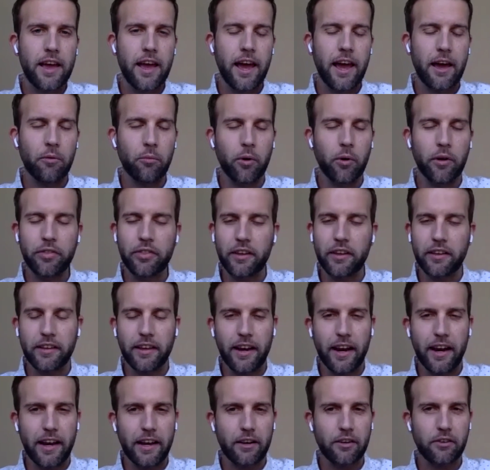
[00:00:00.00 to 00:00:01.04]
And one thing
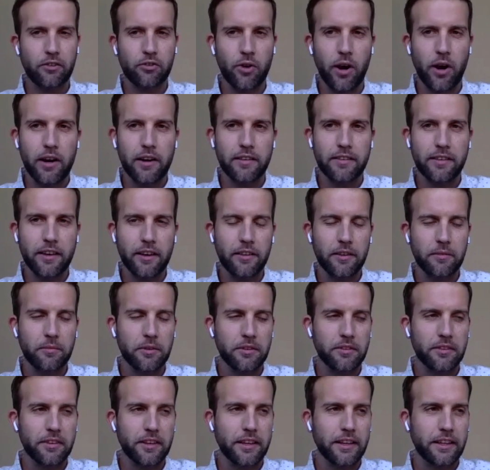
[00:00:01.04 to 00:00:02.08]
that I try to tell them
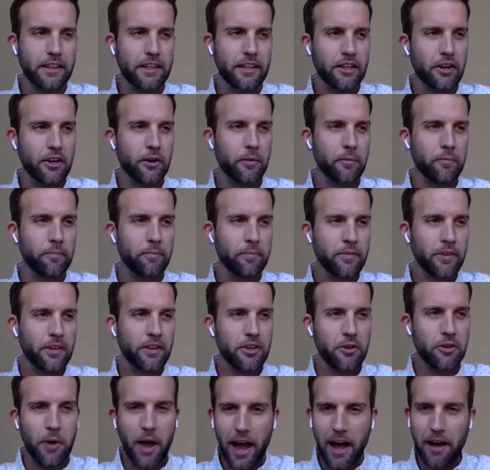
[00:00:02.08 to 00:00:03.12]
is
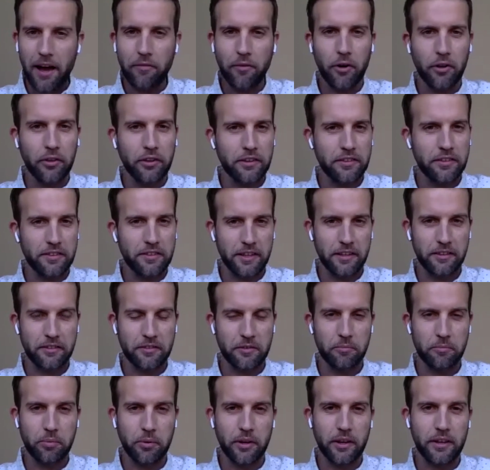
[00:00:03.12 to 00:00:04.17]
you have all these things
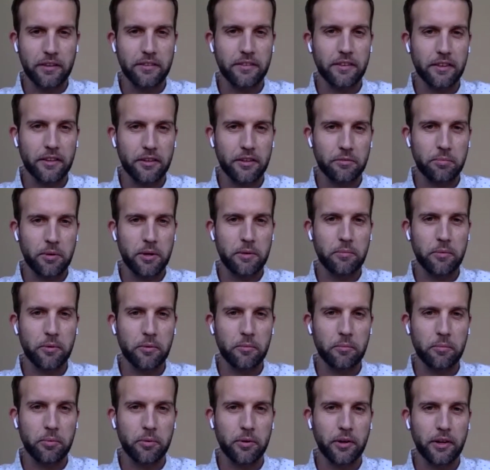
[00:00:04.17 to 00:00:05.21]
in place and these
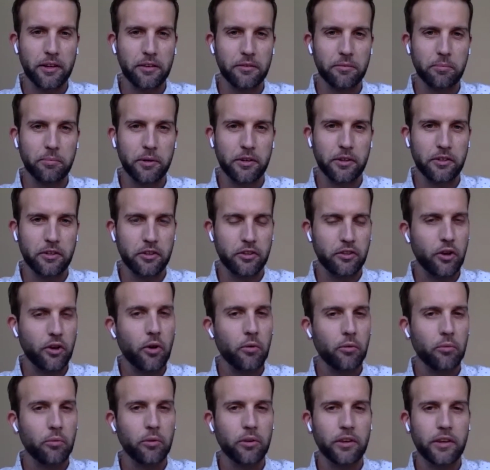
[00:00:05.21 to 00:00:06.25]
people in place, but you
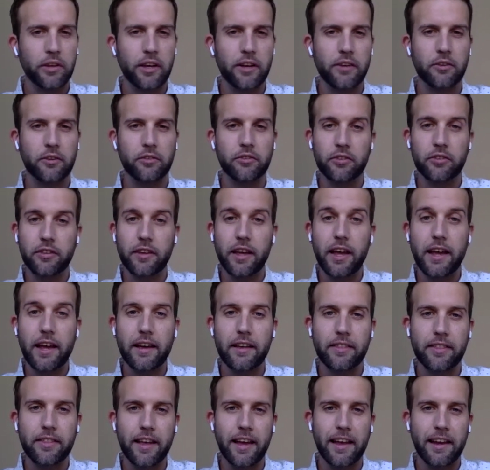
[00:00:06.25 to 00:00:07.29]
don't really
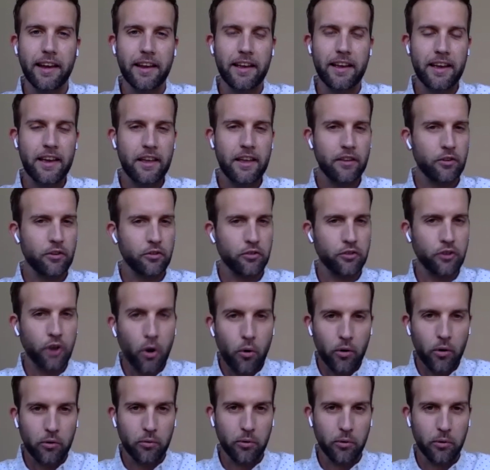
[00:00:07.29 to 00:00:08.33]
understand that there's
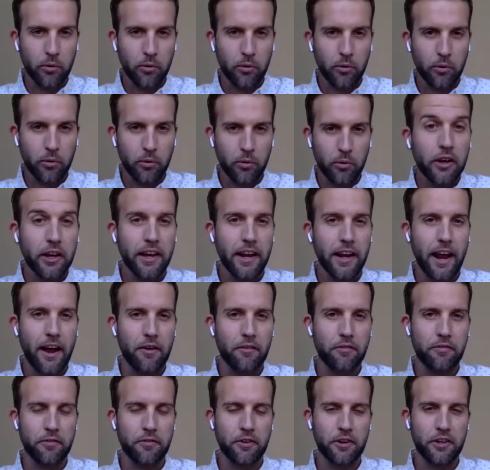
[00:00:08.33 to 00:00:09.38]
no one really looking out
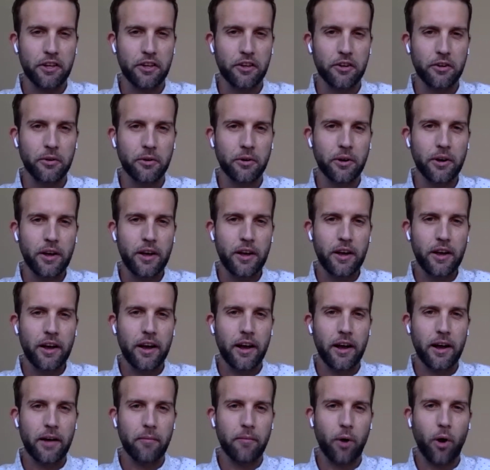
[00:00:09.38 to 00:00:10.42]
for you
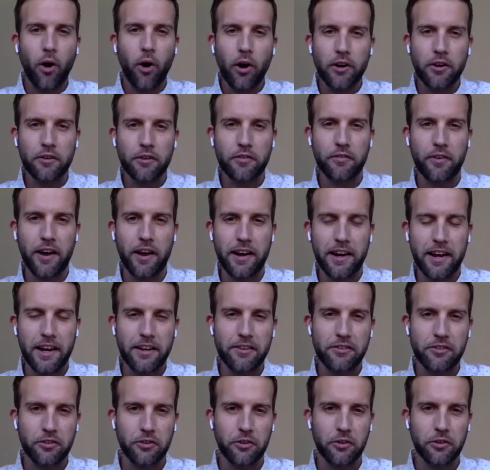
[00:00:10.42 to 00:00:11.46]
on your
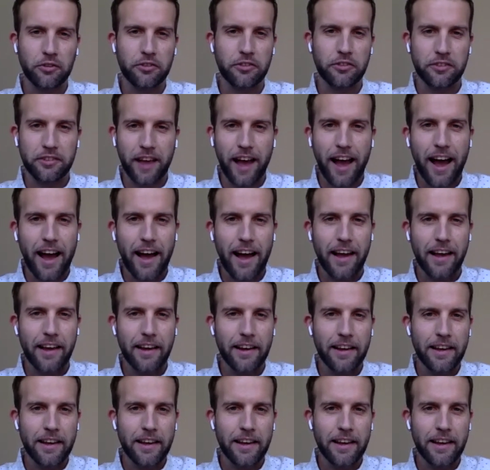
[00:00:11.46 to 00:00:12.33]
financial side,